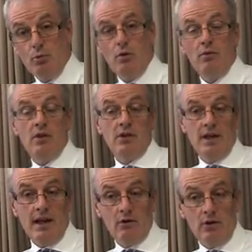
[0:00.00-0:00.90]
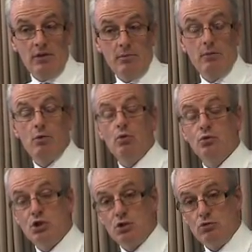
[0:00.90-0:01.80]
whether they're elderly people or
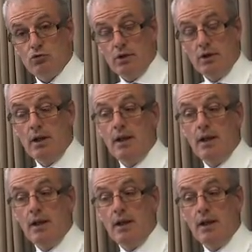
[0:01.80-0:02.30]
children,